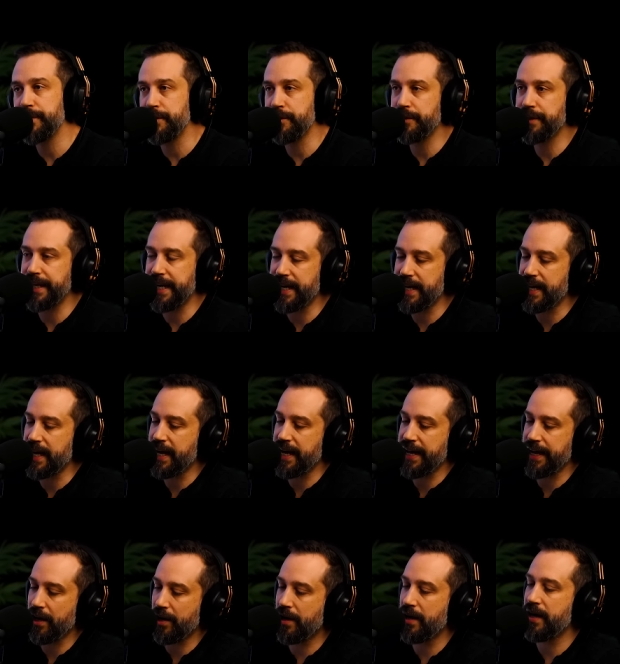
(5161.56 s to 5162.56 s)
You get
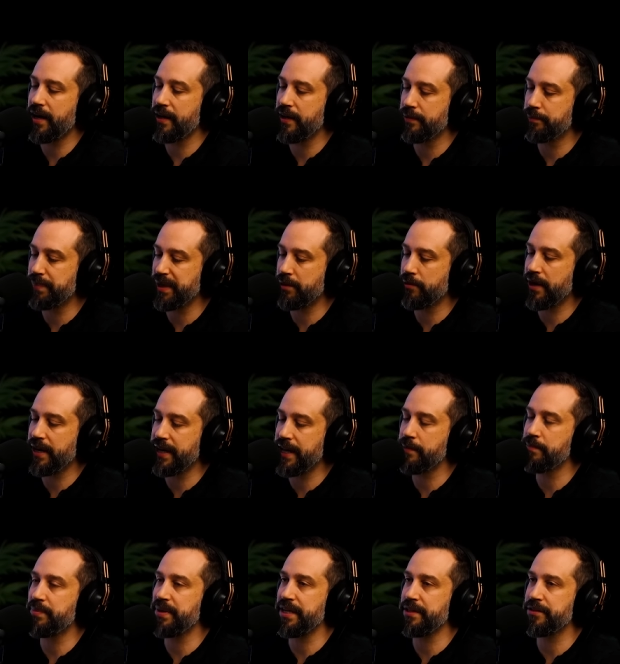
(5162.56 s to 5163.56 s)
a higher bitrate
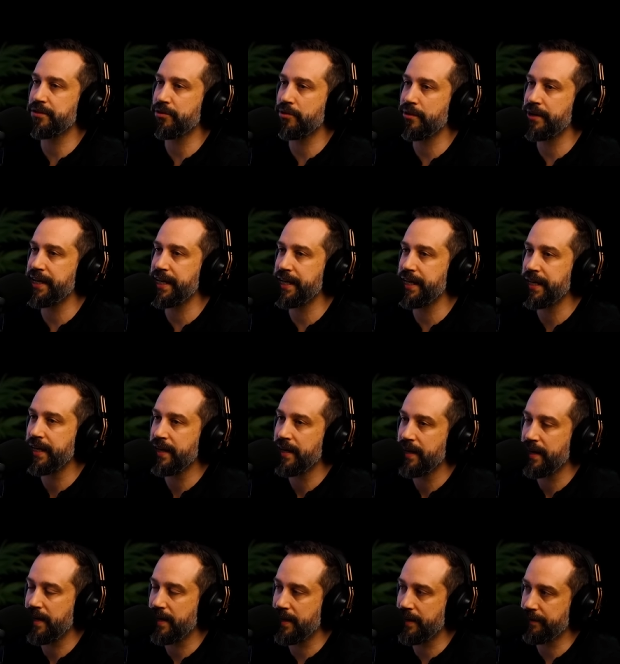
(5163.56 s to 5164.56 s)
MP3.
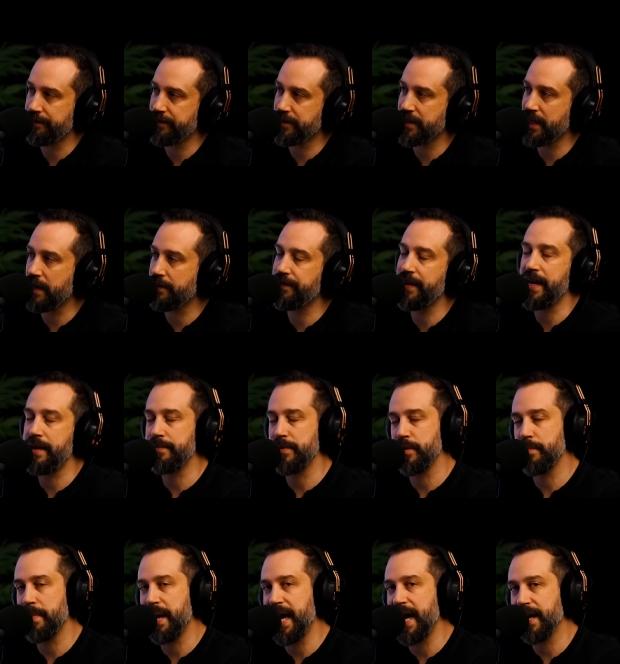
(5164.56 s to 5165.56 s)
Uh, and if you sign up for
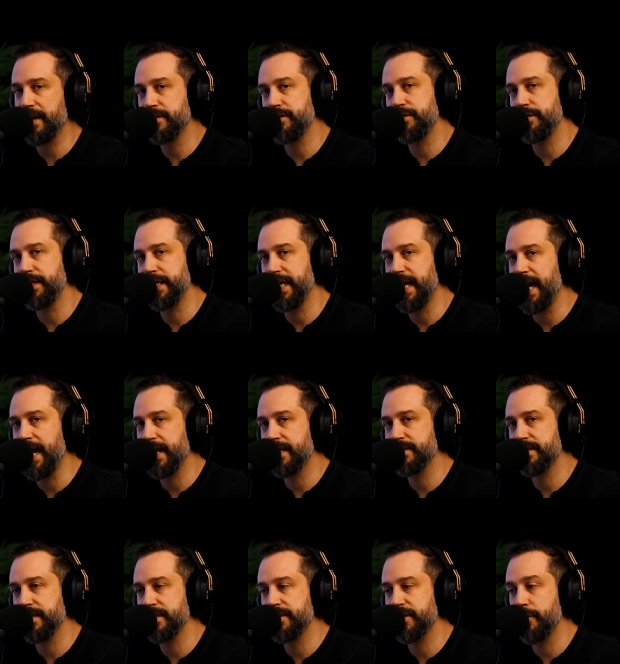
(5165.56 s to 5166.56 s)
MU Max, you get
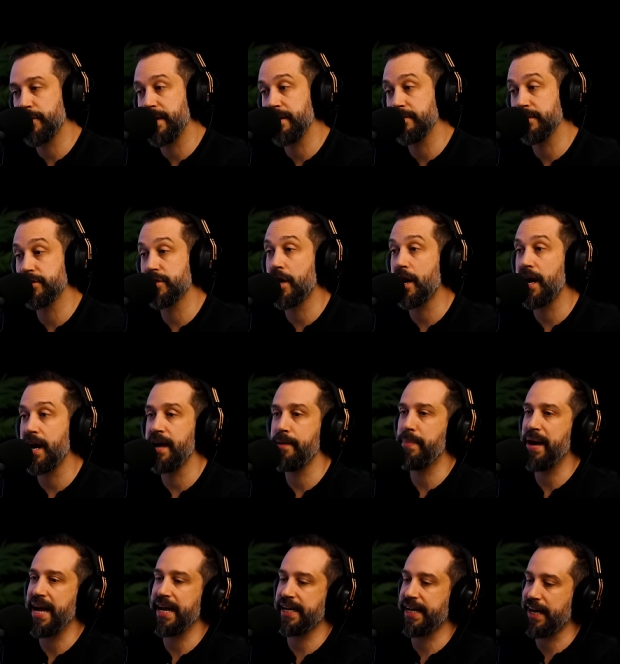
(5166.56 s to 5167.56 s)
access to our entire
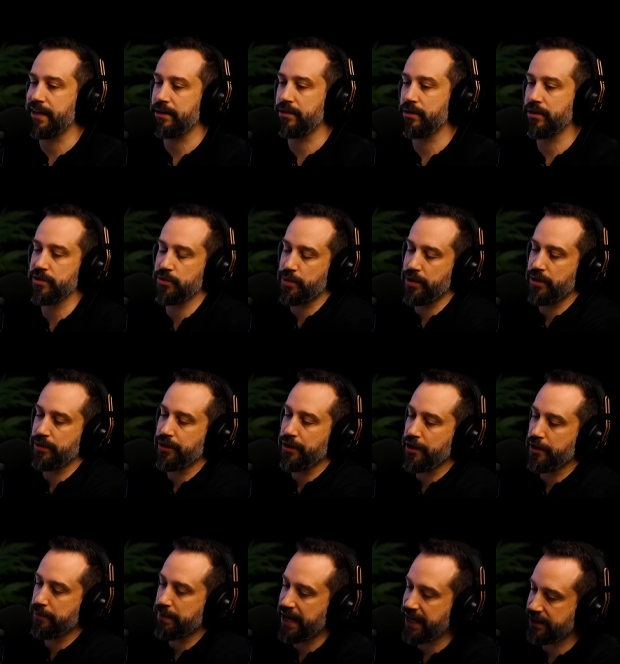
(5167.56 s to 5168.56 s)
back catalog as well,
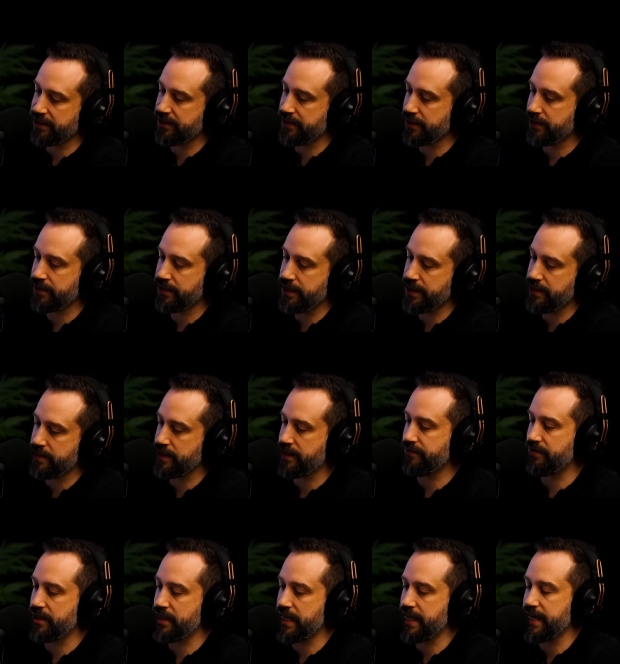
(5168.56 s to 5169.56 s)
going back 16,
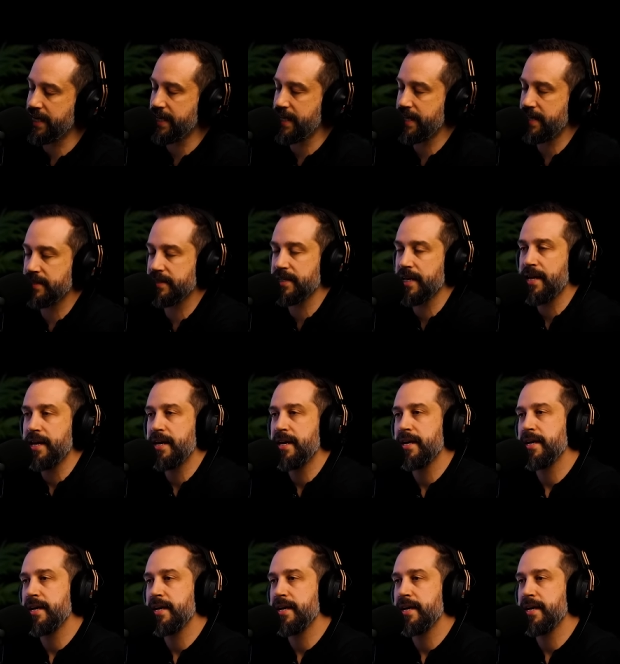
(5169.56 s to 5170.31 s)
17 years.